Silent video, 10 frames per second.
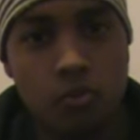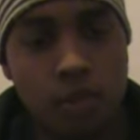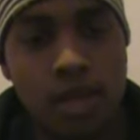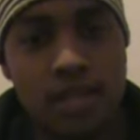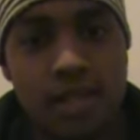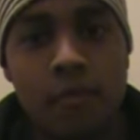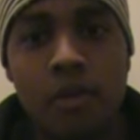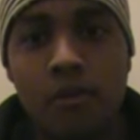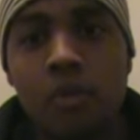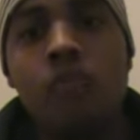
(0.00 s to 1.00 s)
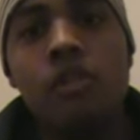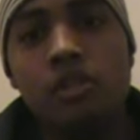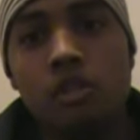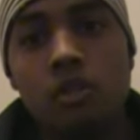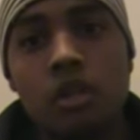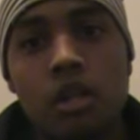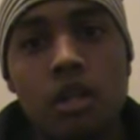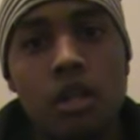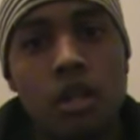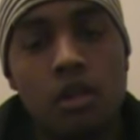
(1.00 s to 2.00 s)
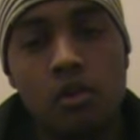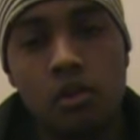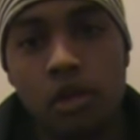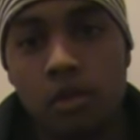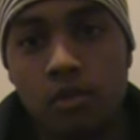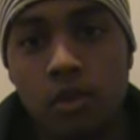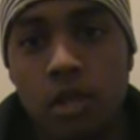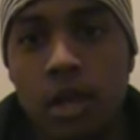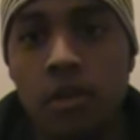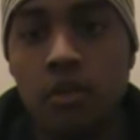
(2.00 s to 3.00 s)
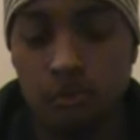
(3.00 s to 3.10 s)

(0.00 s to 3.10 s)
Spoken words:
like samurai movies or like what? How do you